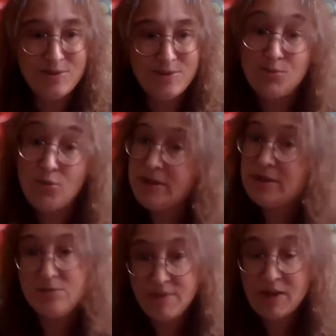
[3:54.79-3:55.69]
was what we
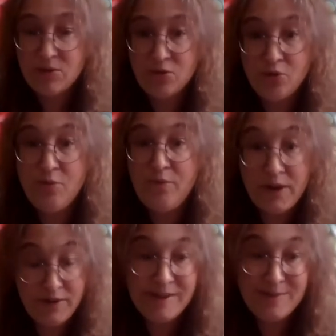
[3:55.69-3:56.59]
now call
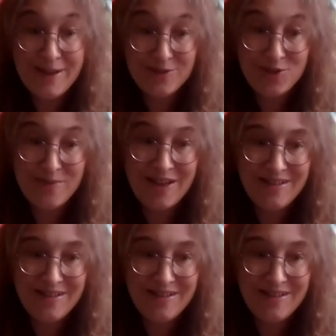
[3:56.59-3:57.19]
very spectrumy.